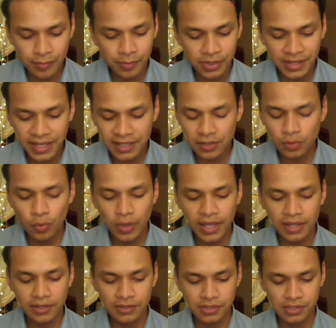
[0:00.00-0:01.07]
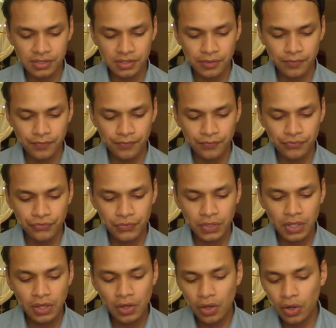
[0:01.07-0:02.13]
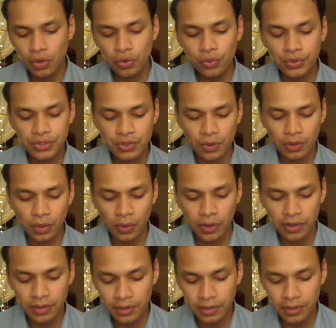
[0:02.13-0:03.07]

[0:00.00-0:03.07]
bladed wings. Who is your Lord?